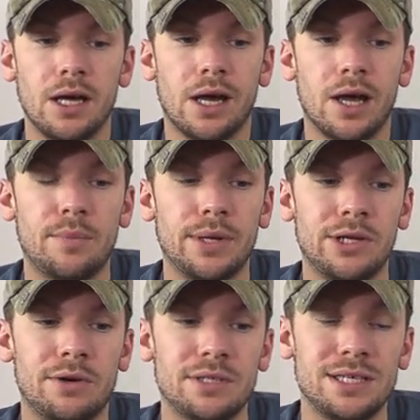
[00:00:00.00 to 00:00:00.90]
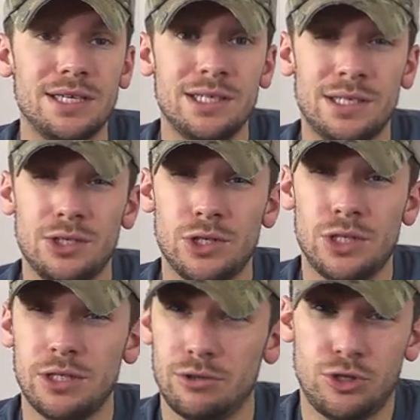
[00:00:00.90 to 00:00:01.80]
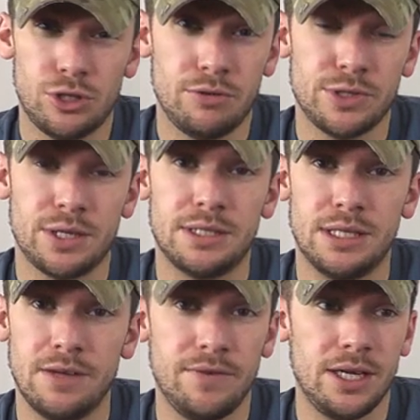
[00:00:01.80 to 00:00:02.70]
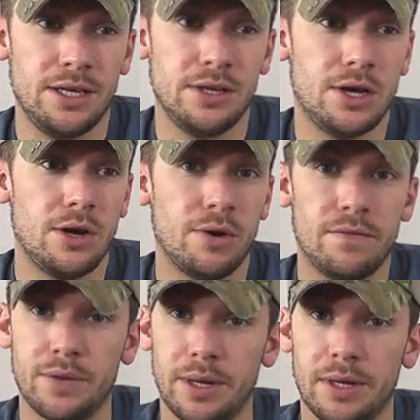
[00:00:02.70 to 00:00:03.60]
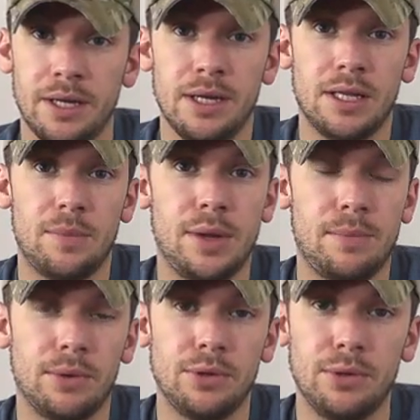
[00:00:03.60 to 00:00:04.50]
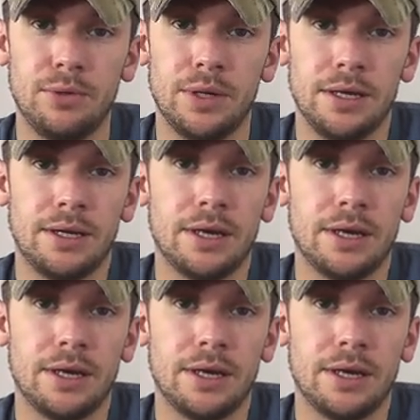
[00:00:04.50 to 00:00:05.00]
But, you know, it's easy. You see those shows on TV, you know, of the people who